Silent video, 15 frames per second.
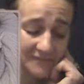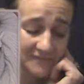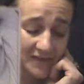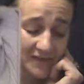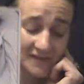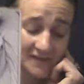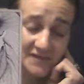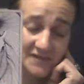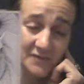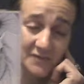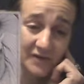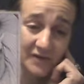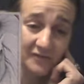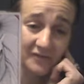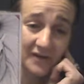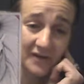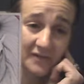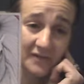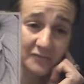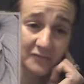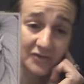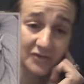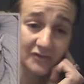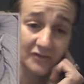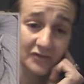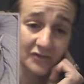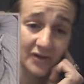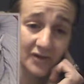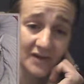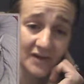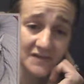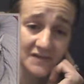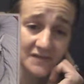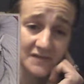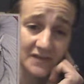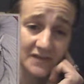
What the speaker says: And this is what I finally am feeling for you guys,